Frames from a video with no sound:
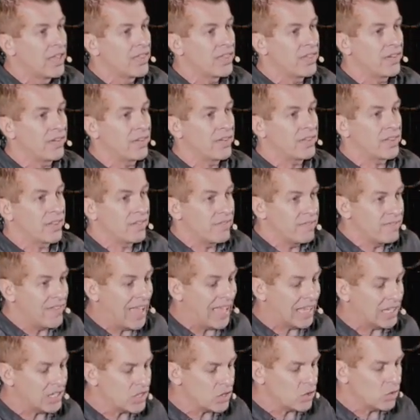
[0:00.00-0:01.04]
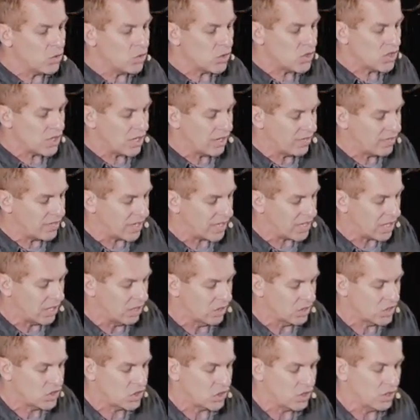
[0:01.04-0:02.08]
the, the values of the
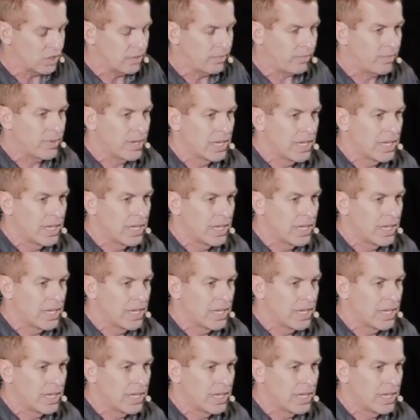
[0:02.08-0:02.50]
culture.